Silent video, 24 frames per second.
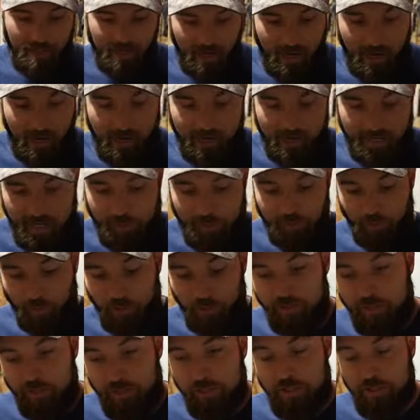I kept
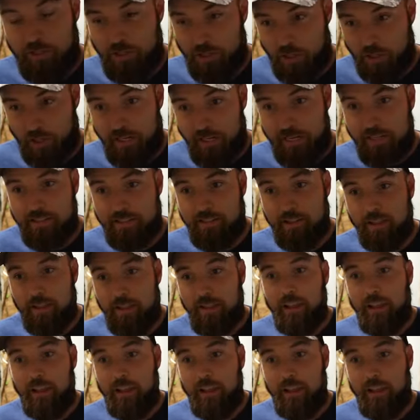running into trees